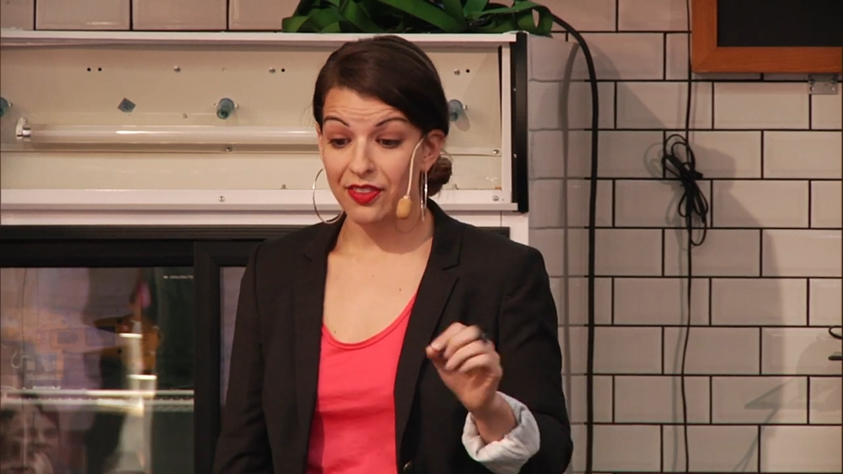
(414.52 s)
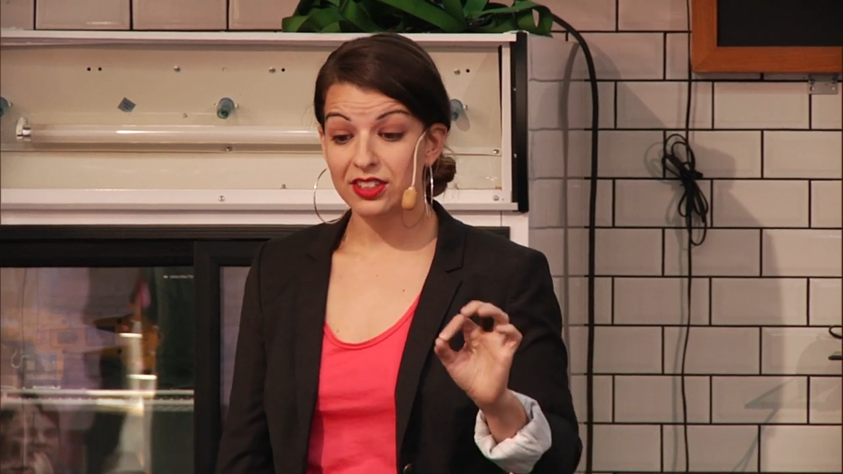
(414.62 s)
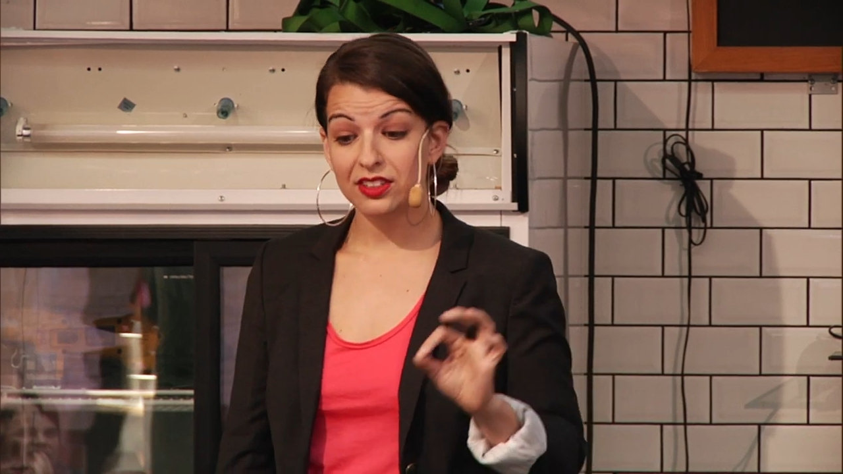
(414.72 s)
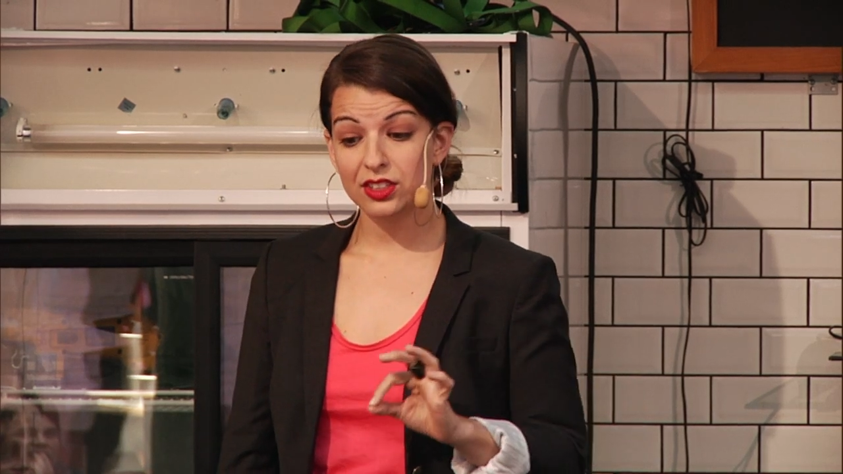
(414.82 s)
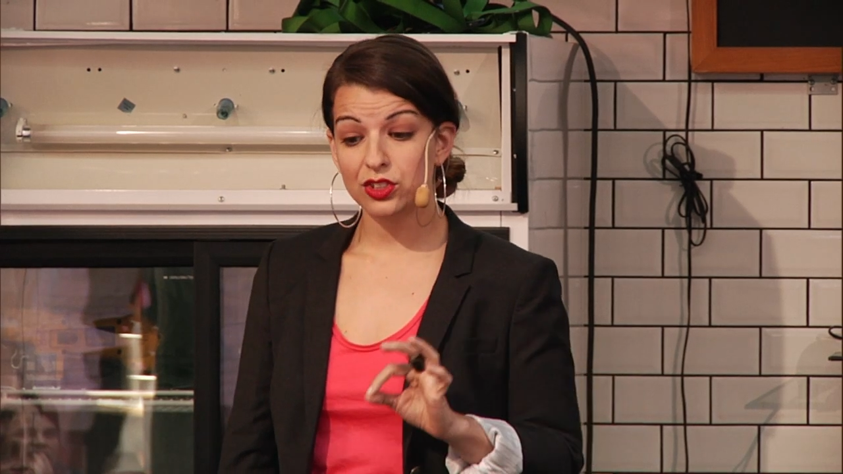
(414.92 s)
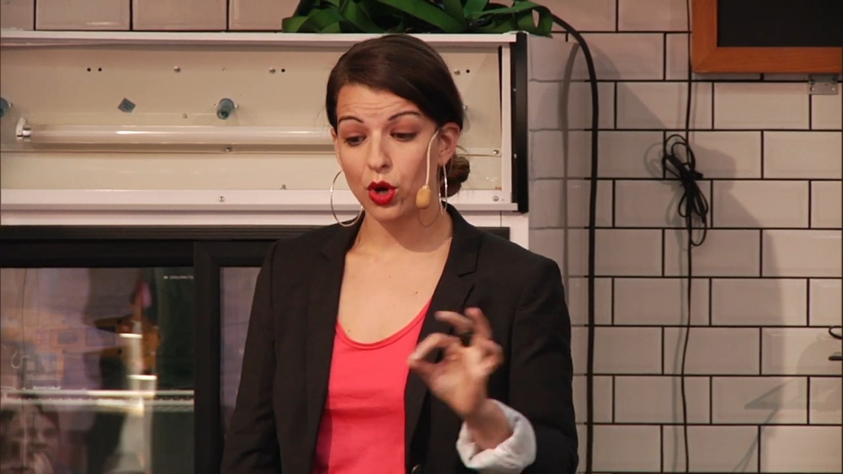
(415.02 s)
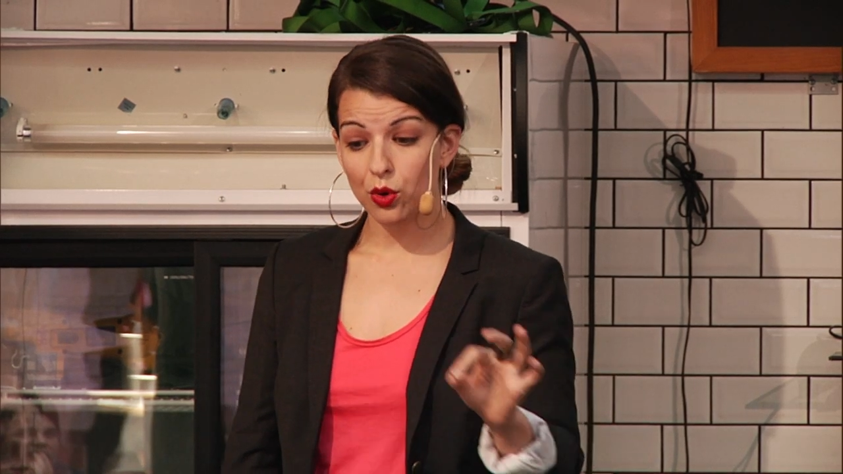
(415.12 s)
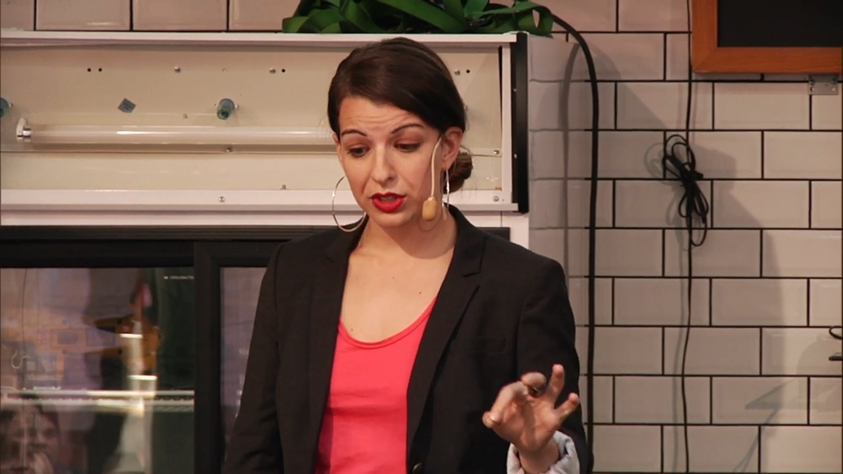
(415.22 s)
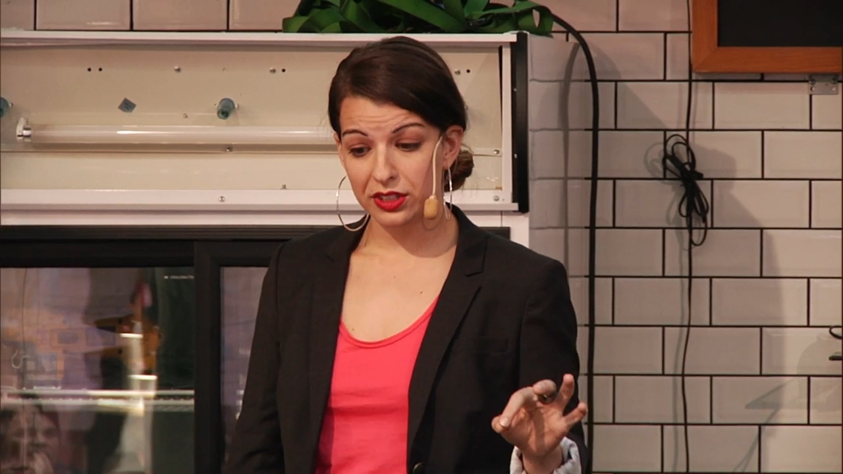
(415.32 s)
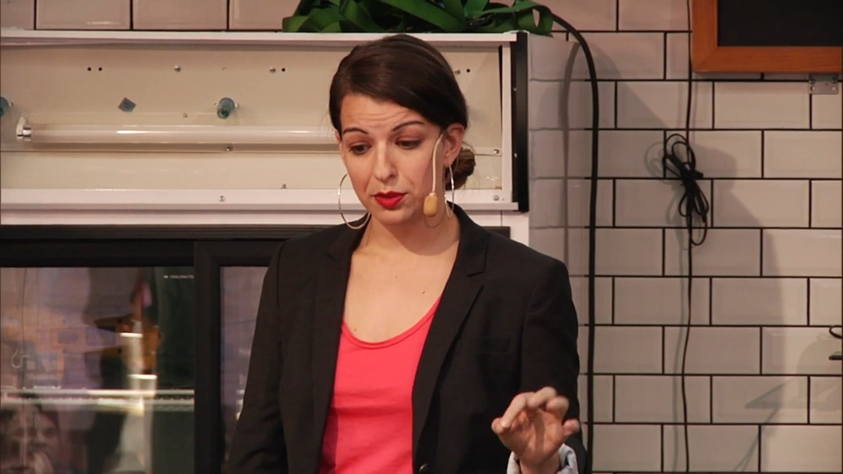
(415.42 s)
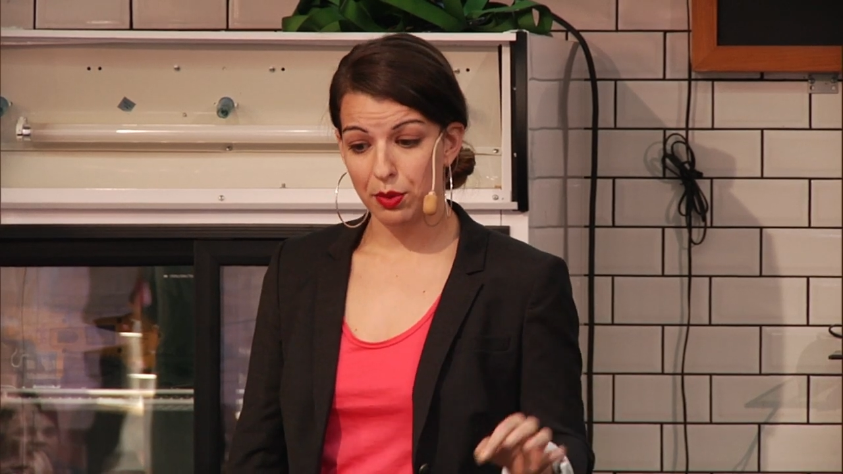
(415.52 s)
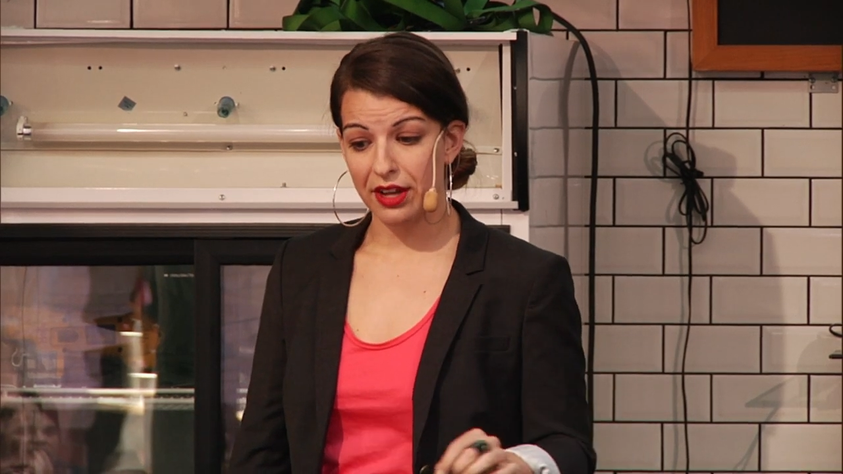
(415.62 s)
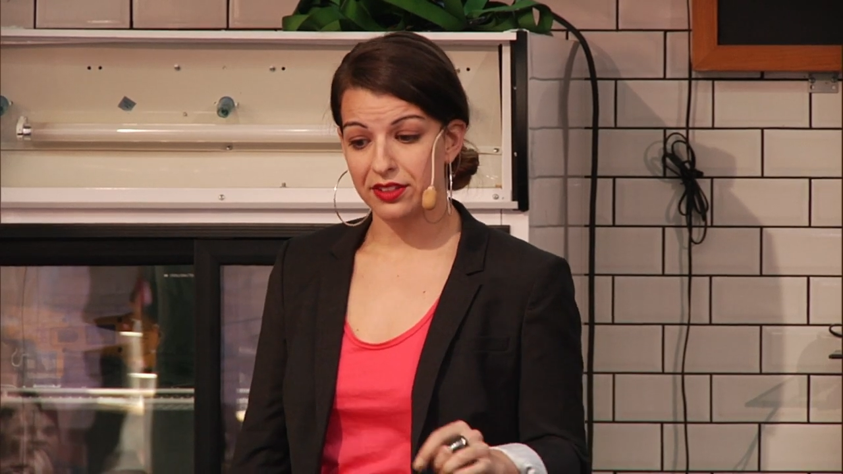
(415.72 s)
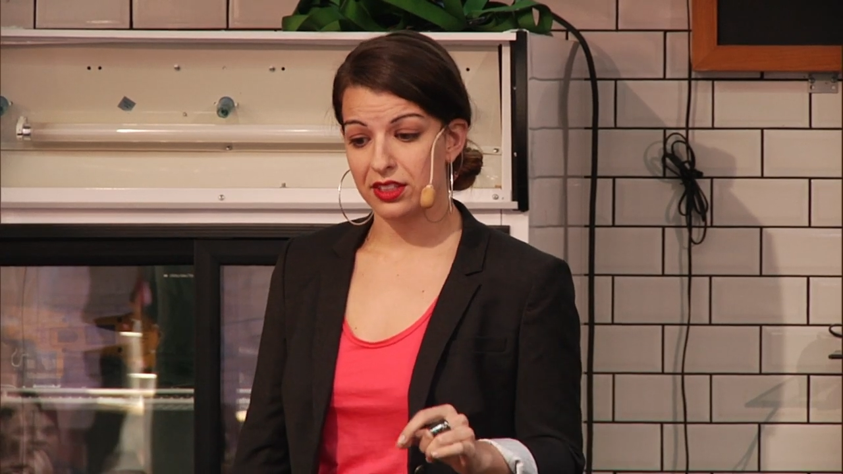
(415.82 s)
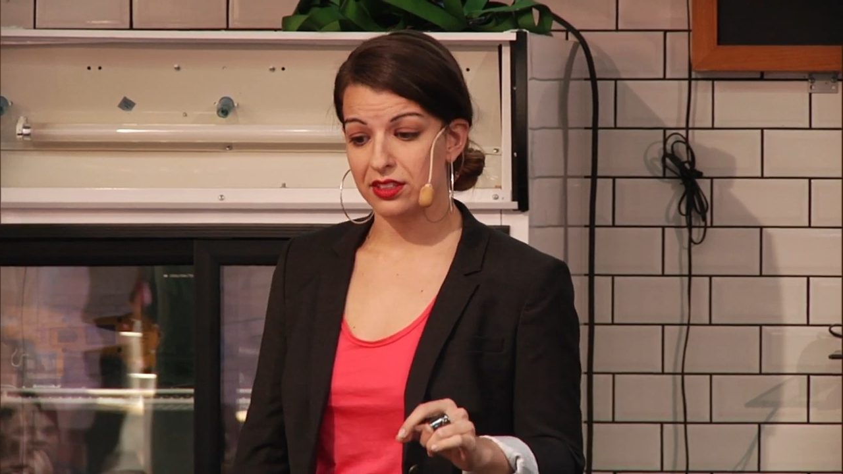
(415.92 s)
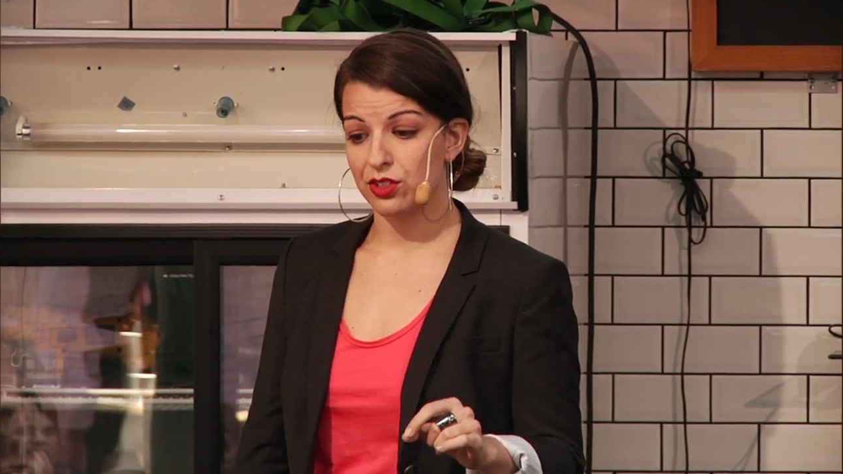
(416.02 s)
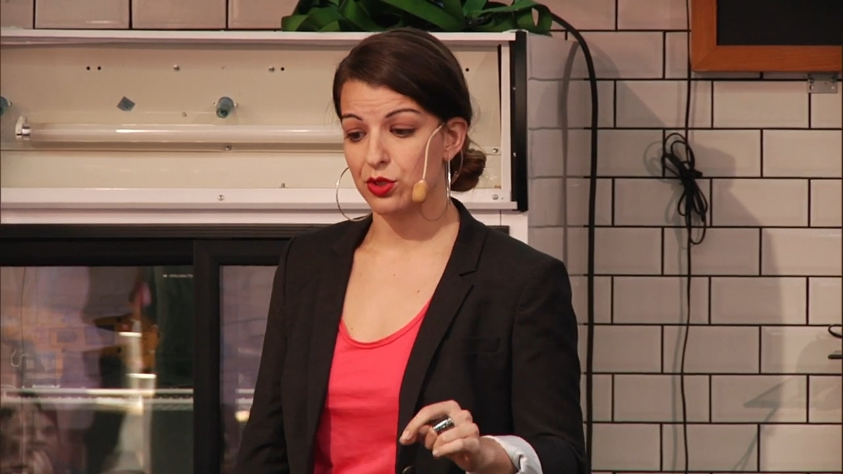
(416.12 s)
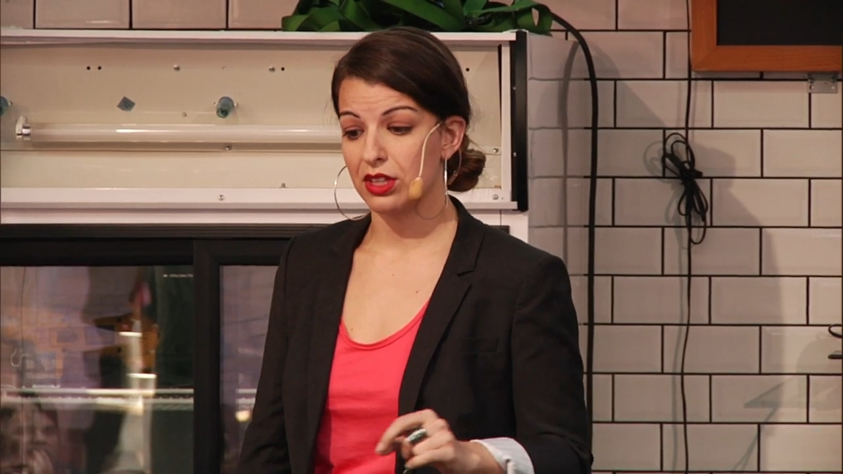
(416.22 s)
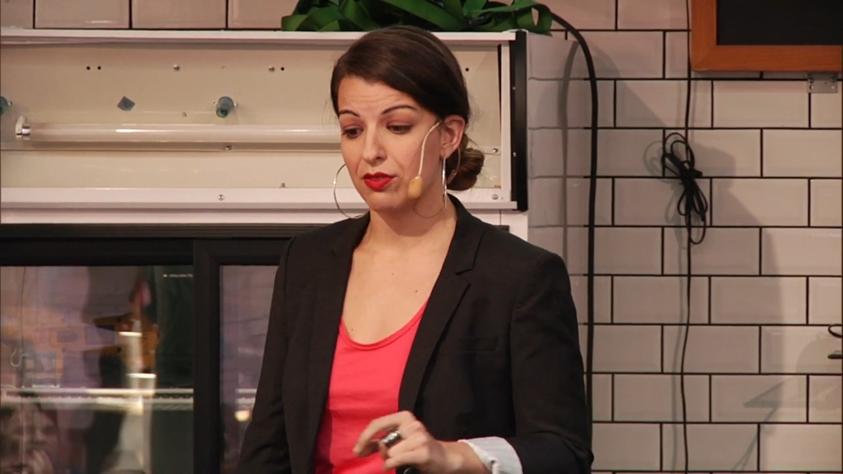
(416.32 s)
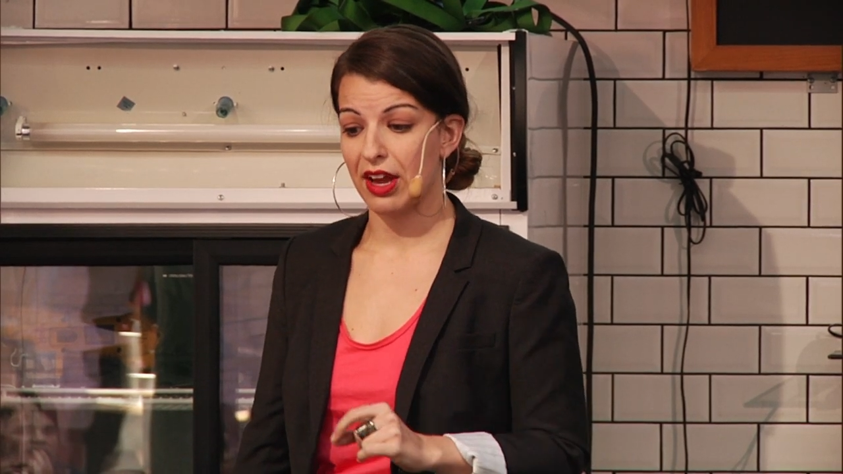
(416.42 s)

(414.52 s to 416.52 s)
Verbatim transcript: And this isn't totally surprising considering the